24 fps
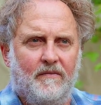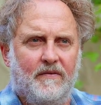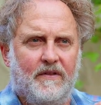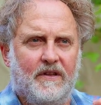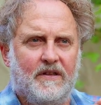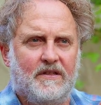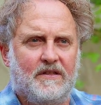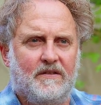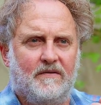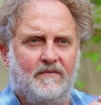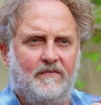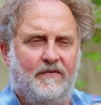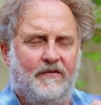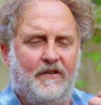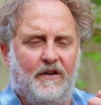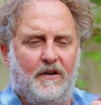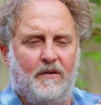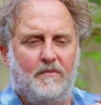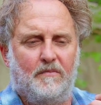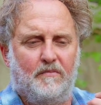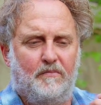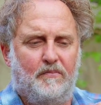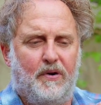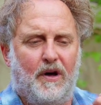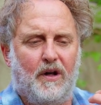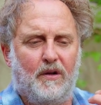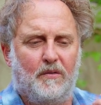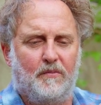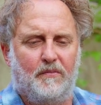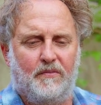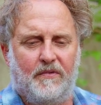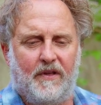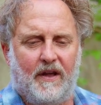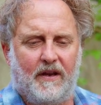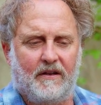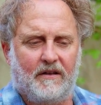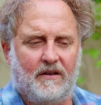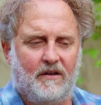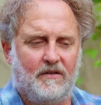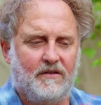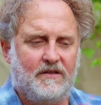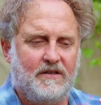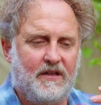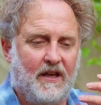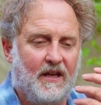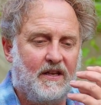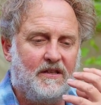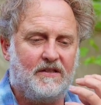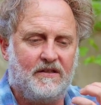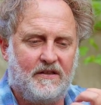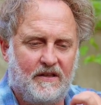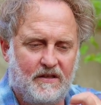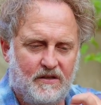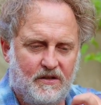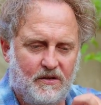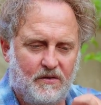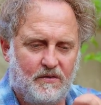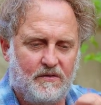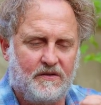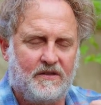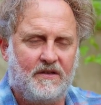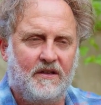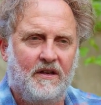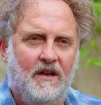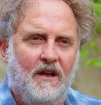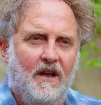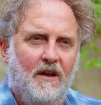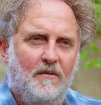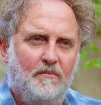this firm pulp that contains the juice,